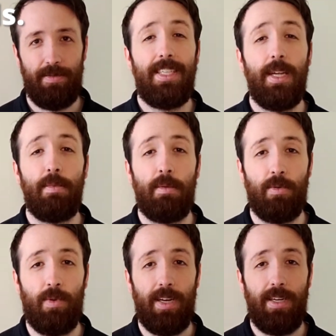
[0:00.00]
Tip number
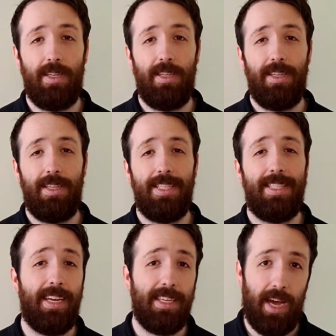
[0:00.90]
1,
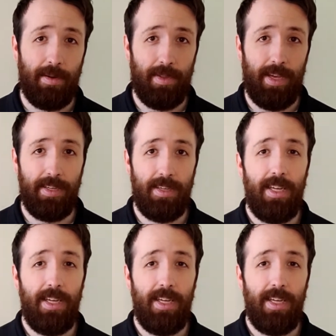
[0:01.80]
set a timeline.